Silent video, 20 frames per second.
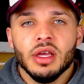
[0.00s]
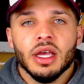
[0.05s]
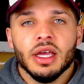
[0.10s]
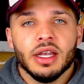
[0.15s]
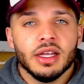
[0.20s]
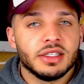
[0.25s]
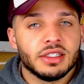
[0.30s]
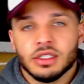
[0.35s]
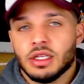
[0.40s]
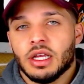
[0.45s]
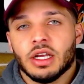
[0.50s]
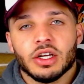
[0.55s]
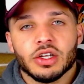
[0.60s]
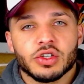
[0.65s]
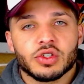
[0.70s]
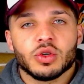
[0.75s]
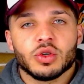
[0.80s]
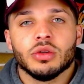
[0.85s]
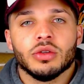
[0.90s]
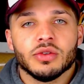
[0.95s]
It doesn't, like,
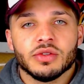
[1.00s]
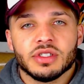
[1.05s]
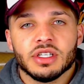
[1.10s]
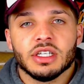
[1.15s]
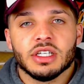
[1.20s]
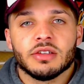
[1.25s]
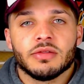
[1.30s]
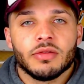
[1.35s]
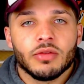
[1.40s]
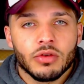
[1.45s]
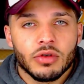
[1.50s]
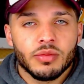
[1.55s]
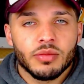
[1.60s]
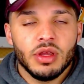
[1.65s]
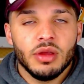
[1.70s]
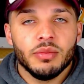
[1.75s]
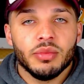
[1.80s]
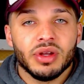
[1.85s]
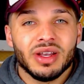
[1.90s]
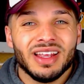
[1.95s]
control those things for me,
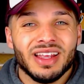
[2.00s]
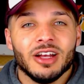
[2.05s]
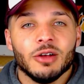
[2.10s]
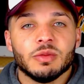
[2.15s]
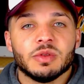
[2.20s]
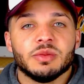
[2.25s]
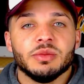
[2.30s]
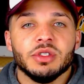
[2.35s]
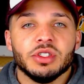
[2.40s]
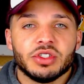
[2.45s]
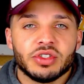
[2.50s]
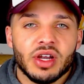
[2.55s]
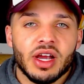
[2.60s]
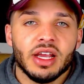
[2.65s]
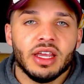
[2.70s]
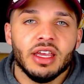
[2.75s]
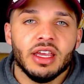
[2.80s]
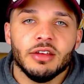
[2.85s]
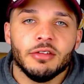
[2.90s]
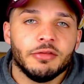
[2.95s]
but it helps me track
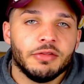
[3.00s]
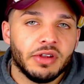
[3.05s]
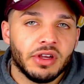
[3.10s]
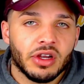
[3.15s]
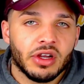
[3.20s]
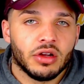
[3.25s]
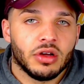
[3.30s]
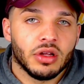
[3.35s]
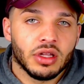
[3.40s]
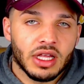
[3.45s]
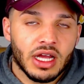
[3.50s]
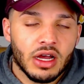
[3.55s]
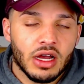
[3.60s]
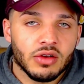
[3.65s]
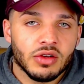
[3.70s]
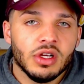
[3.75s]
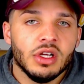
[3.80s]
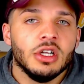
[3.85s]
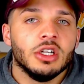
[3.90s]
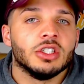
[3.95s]
it and figure it all out.
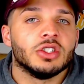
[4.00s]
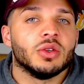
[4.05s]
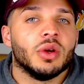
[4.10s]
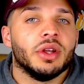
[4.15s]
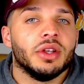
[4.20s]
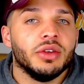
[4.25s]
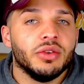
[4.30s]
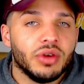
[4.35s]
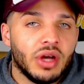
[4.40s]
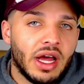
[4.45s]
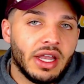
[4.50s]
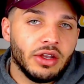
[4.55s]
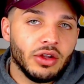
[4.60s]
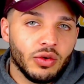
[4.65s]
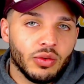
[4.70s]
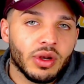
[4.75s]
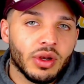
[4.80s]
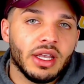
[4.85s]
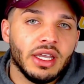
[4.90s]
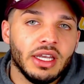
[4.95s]
So I know
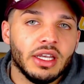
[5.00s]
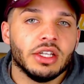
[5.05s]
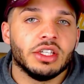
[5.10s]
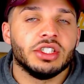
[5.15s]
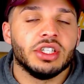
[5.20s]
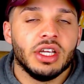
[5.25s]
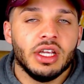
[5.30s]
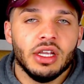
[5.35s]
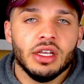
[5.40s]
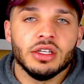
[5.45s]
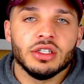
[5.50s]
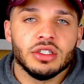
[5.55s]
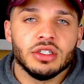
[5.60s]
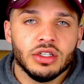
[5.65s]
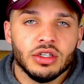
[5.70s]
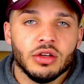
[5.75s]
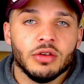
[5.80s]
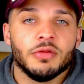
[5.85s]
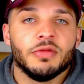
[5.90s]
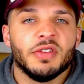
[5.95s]
what I need to change and, you
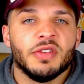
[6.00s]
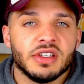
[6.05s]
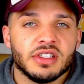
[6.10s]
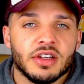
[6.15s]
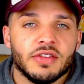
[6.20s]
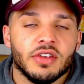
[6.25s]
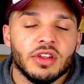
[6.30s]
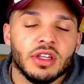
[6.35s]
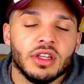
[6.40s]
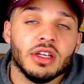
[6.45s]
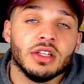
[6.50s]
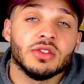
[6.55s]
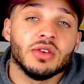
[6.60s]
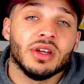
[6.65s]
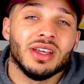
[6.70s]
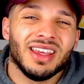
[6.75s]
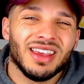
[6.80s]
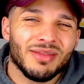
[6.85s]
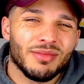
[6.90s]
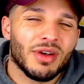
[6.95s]
know, fix everything so I can
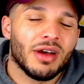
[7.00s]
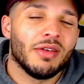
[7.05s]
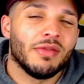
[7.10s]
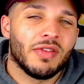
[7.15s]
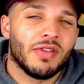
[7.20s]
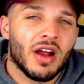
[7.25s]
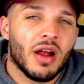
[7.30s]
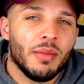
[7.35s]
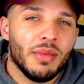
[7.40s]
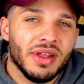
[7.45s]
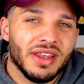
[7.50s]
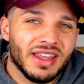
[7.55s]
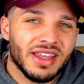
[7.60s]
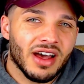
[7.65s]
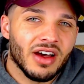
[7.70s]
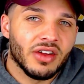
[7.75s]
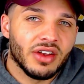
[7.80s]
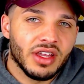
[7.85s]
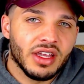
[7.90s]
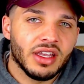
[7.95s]
get my environment
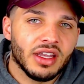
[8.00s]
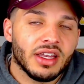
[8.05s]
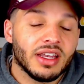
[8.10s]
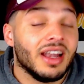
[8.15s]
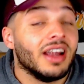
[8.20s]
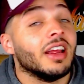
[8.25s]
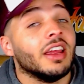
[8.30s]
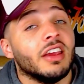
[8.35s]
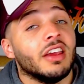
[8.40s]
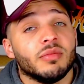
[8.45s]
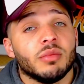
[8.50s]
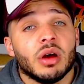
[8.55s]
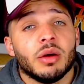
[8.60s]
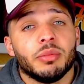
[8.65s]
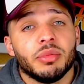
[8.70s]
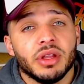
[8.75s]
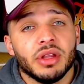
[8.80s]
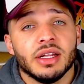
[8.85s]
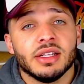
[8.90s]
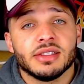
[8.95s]
dialed in, and I can give my
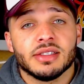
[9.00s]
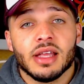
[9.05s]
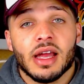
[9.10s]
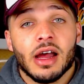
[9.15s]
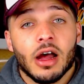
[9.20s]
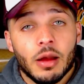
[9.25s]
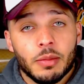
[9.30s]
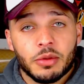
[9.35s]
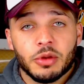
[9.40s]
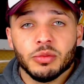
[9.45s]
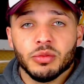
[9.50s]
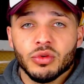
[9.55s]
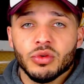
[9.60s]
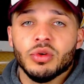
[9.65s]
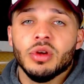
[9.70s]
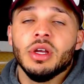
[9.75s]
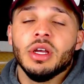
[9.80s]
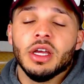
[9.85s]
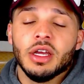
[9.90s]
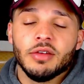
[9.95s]
plants that optimal
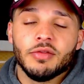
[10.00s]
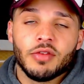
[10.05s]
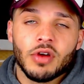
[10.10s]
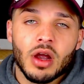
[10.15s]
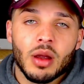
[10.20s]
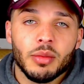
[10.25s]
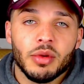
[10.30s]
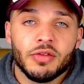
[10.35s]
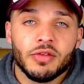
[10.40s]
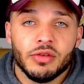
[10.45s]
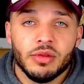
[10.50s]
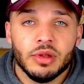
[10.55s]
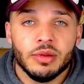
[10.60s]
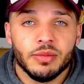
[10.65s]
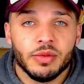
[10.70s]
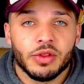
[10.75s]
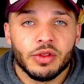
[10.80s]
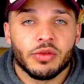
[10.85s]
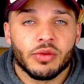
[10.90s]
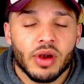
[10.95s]
environment for them to
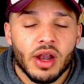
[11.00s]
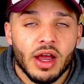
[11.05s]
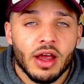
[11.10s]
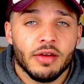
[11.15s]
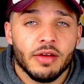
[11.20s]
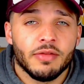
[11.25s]
thrive.